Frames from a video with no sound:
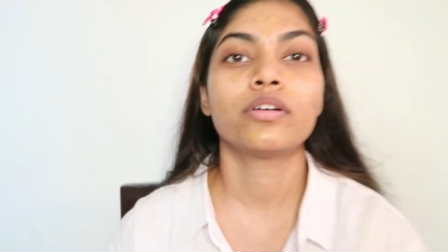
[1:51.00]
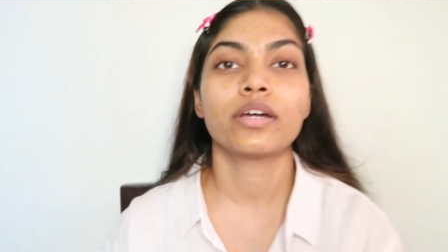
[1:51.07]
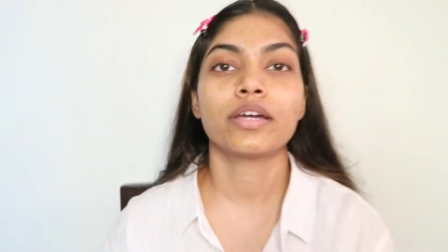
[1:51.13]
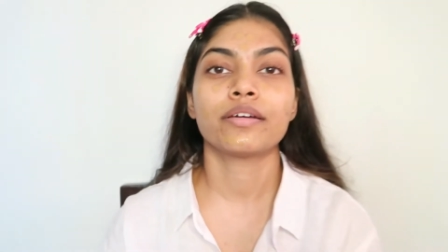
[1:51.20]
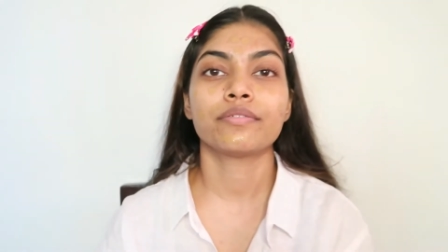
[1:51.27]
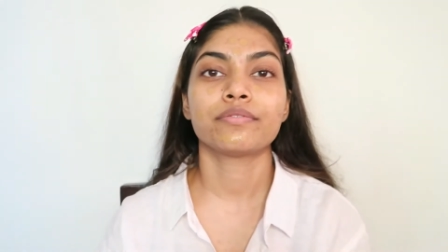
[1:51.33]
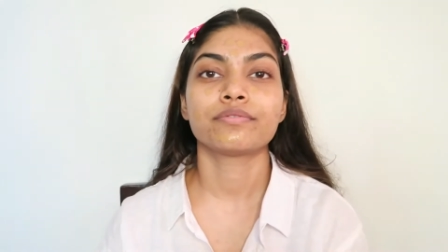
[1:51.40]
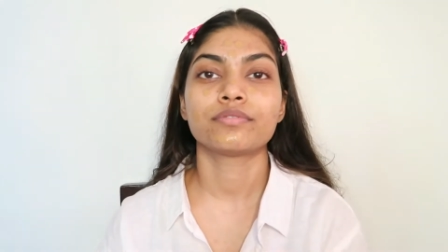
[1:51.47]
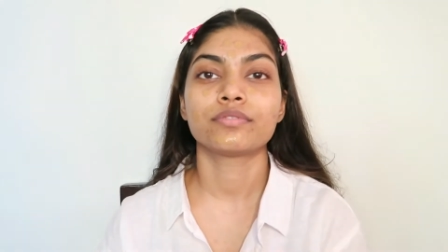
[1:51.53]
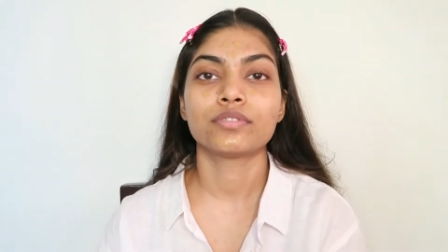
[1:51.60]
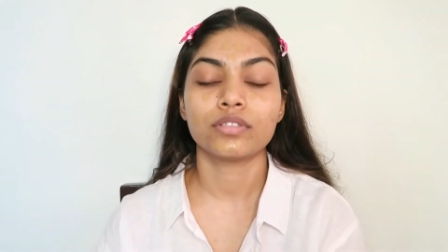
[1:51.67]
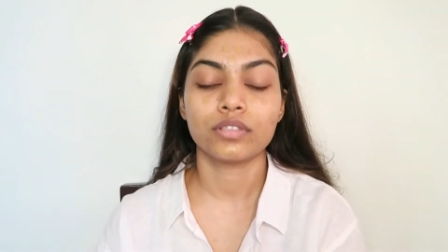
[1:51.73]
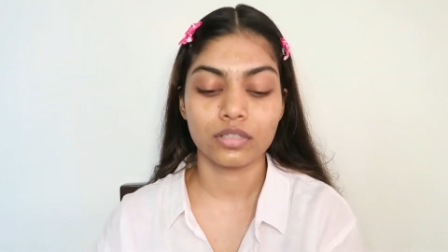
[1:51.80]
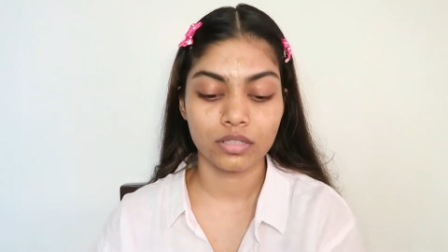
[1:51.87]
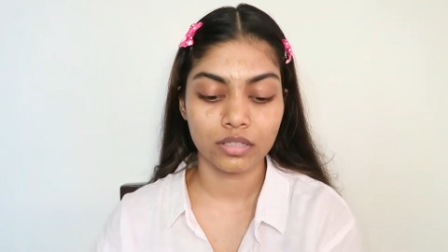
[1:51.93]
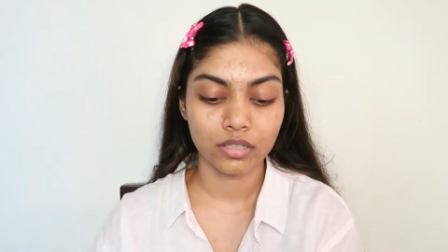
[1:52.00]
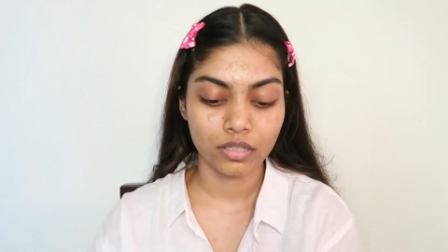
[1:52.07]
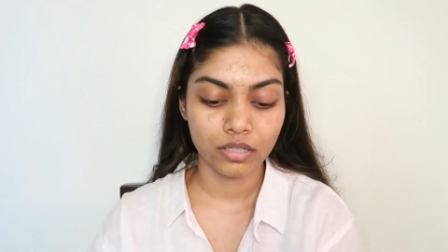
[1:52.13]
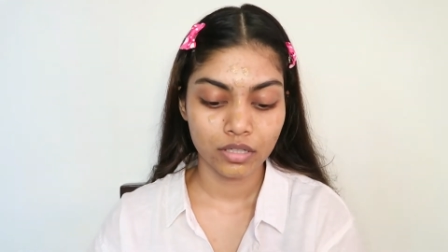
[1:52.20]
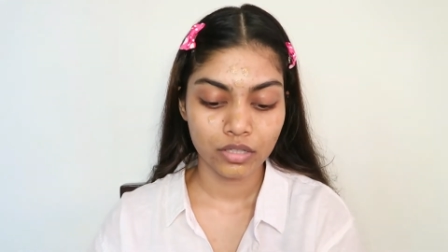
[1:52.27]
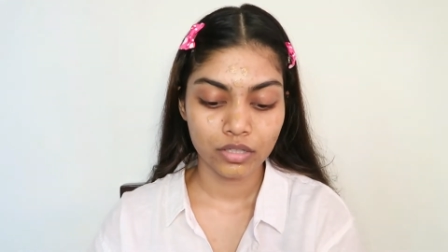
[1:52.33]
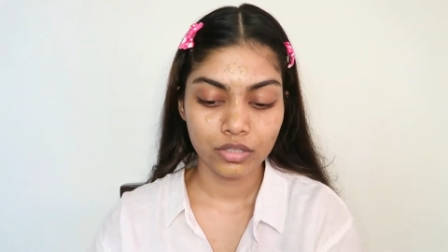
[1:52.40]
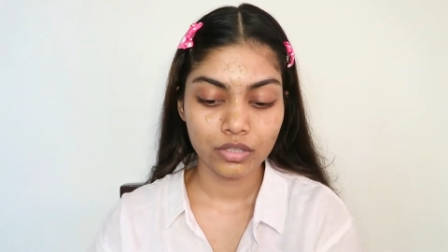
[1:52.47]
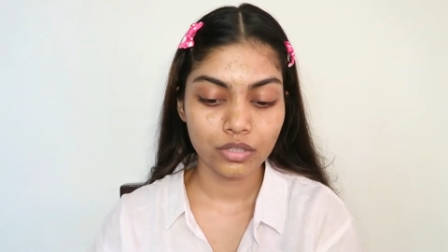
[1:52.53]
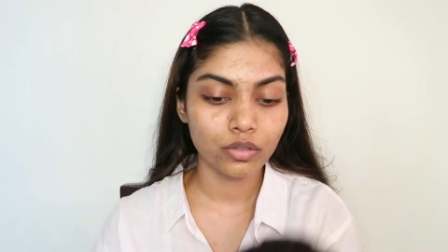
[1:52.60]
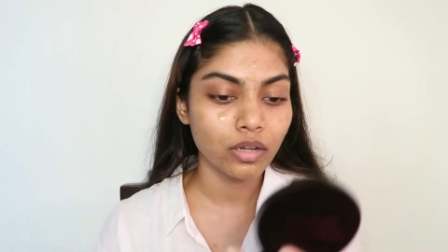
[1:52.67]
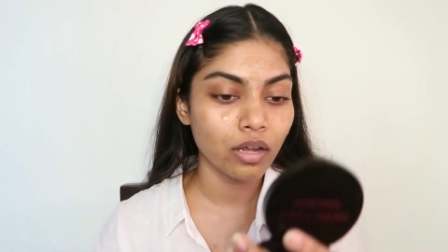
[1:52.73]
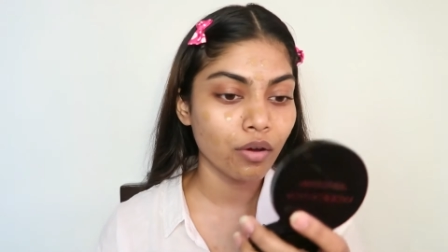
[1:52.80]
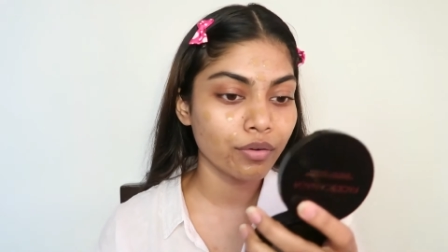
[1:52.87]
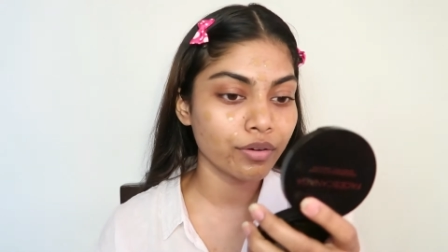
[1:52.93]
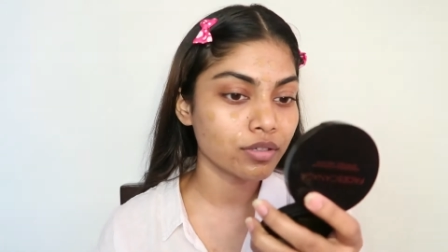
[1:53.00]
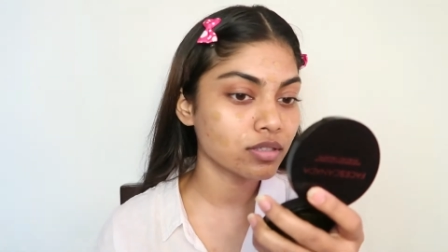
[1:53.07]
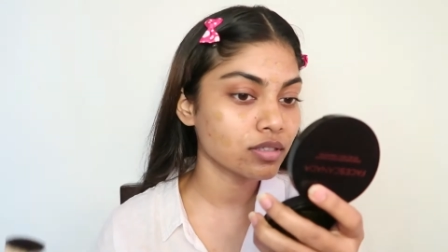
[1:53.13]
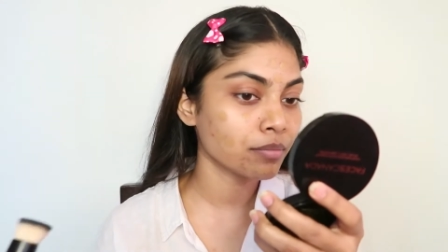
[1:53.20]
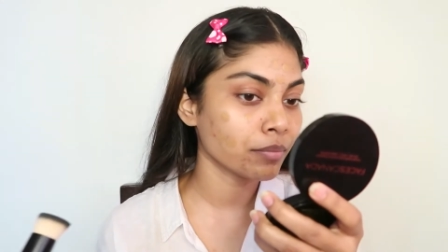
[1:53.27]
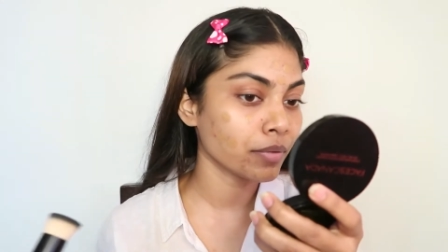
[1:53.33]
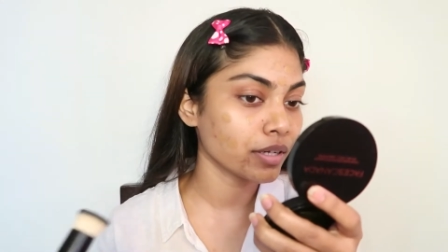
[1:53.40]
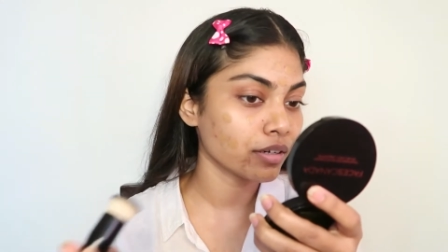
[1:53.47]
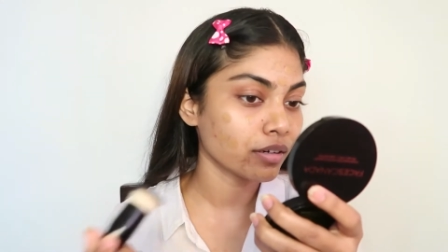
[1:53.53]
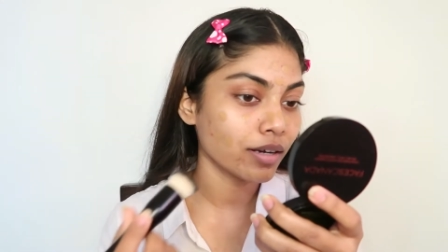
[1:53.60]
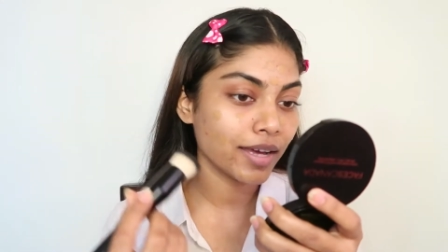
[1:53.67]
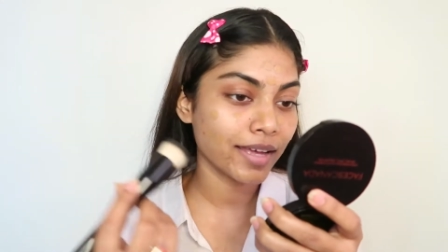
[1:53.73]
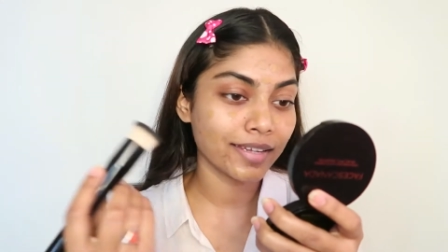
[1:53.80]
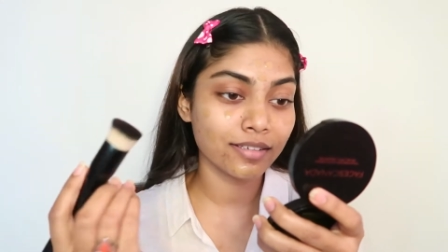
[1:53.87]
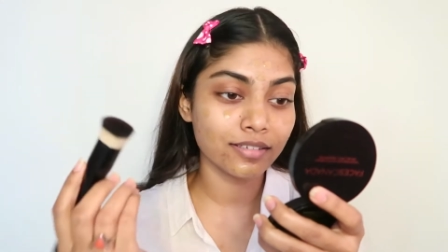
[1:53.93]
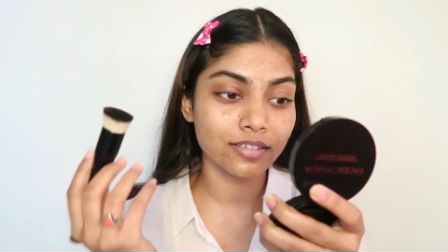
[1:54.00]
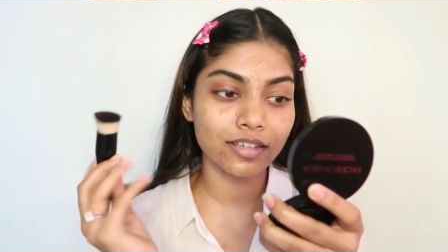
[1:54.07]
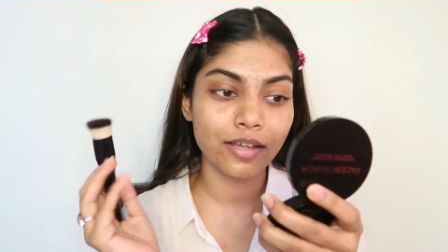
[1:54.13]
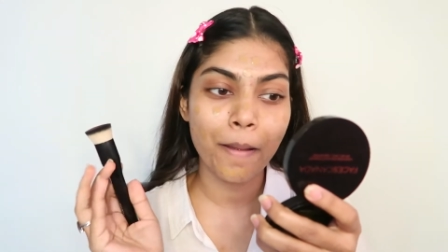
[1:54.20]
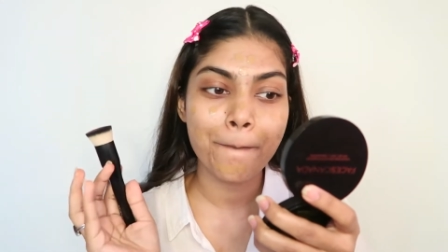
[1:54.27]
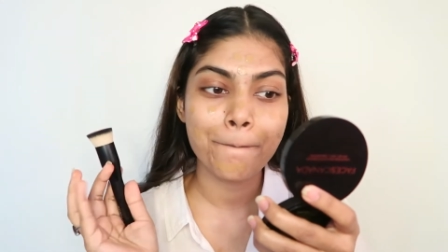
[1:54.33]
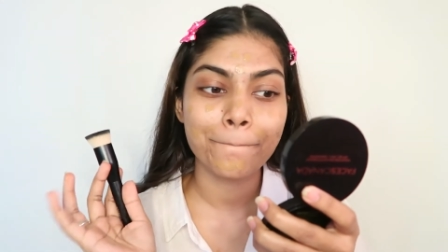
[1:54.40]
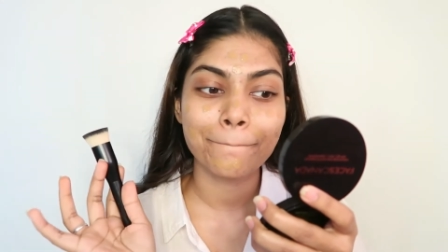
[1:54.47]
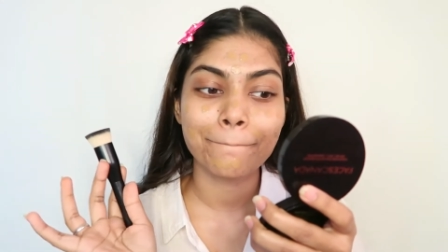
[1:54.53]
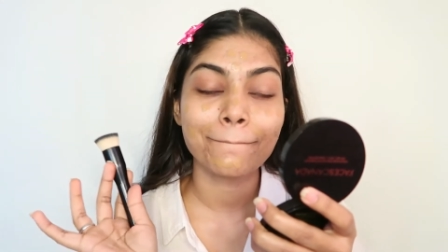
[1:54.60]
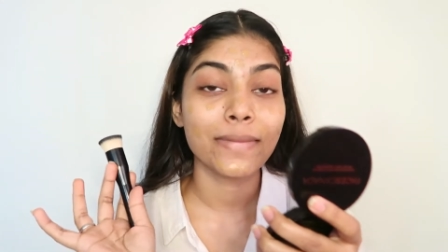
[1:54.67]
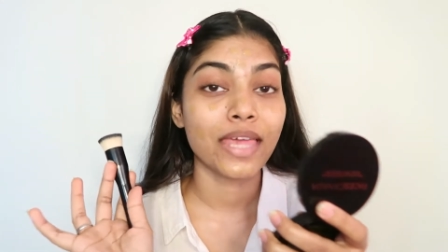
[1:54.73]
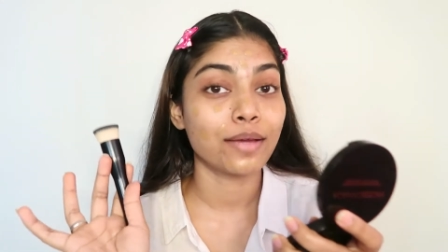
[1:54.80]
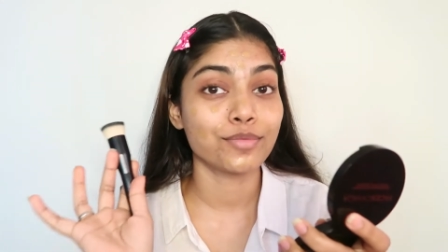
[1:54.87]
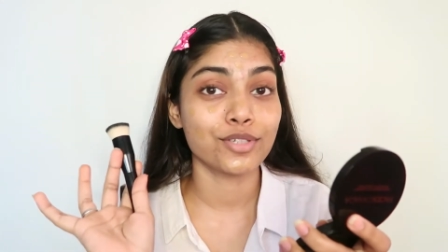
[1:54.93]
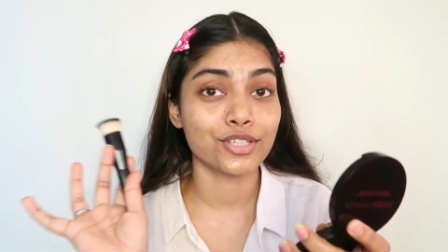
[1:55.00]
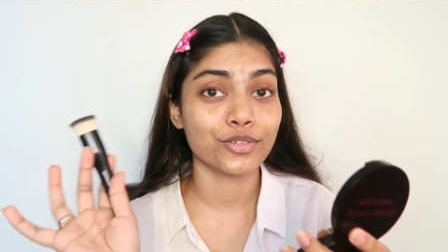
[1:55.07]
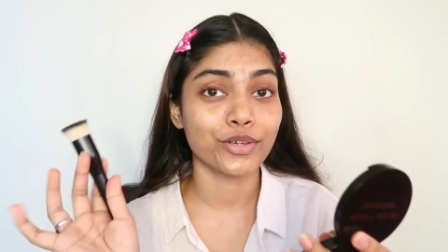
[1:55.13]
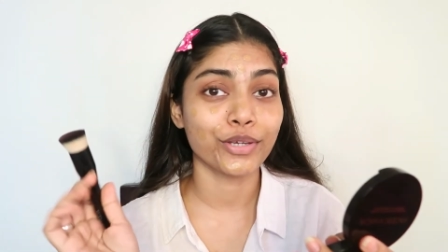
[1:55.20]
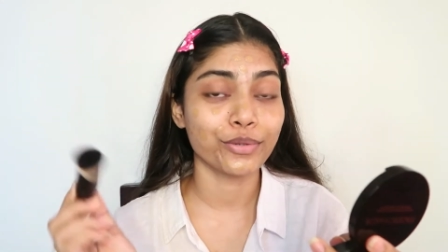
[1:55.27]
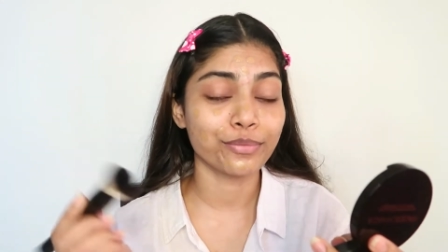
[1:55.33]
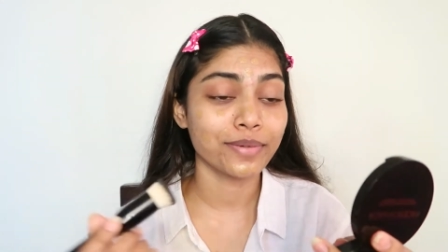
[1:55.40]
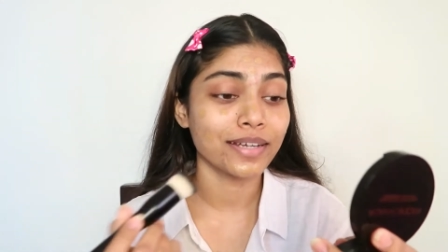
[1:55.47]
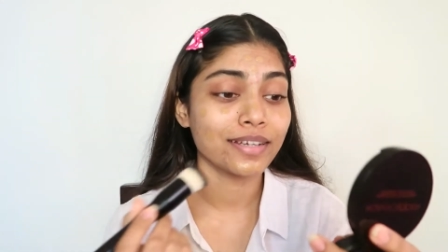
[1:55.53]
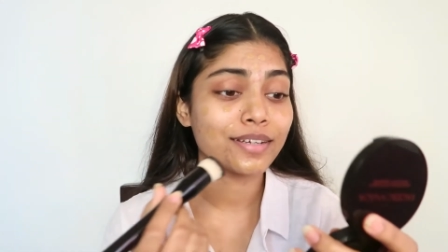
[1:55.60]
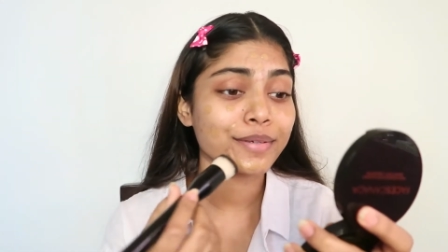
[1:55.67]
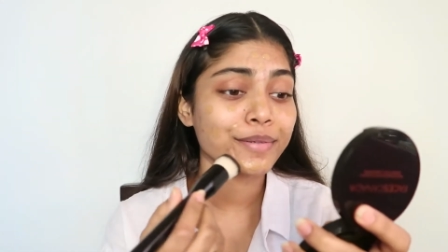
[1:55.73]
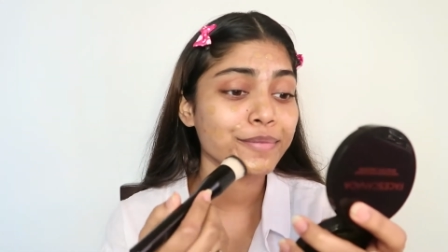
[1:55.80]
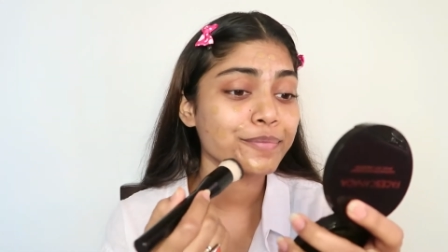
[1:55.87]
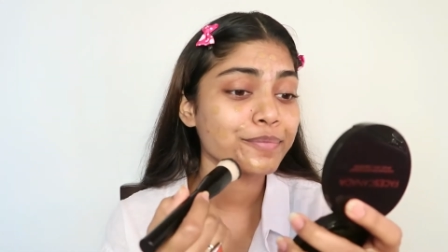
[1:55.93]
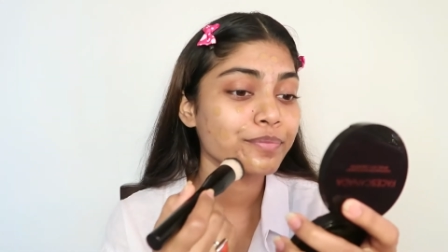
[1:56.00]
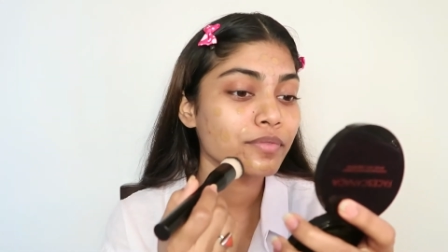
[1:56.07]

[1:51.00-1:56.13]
Okay, so now here's the mirror and I'm just going to blend it.